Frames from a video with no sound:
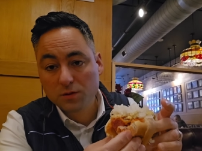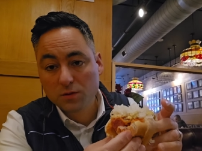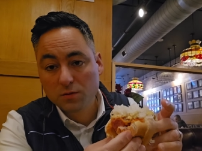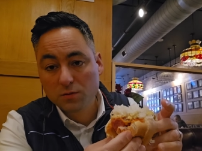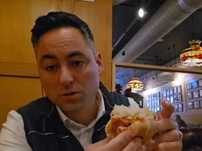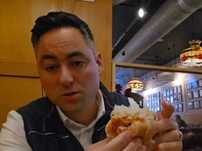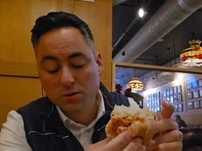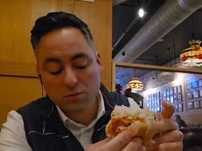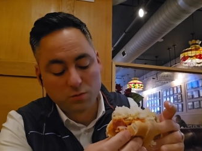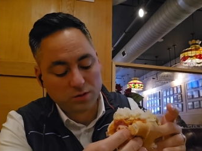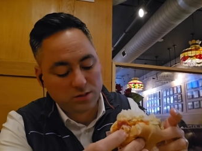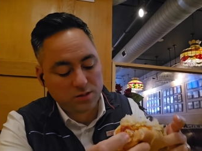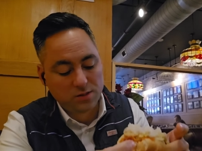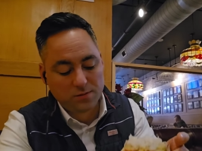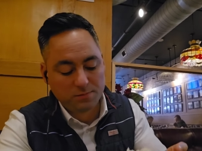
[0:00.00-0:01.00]
was
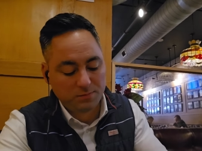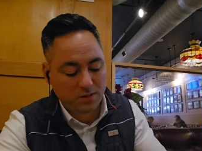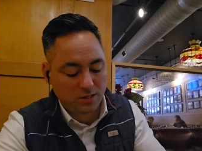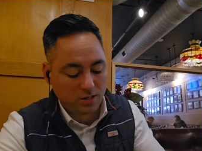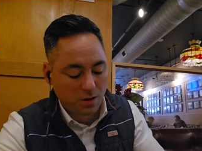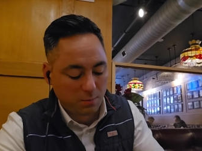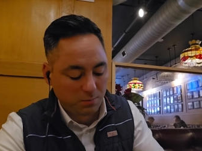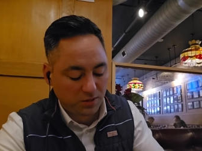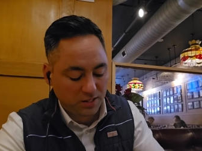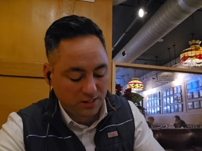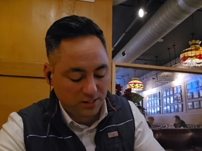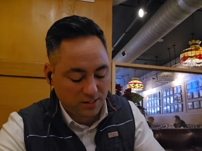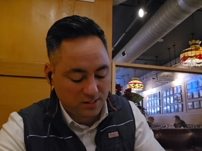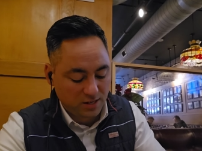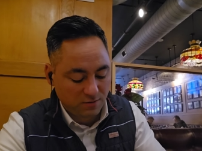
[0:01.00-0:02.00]
was
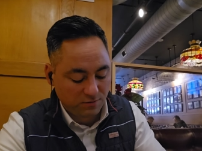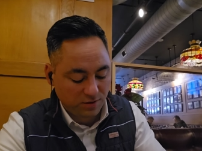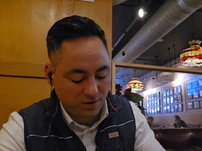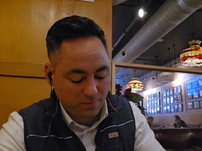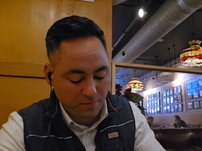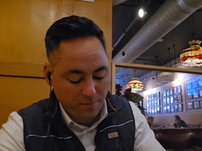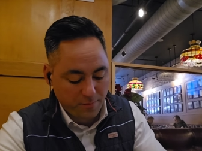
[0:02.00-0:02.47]
completely different.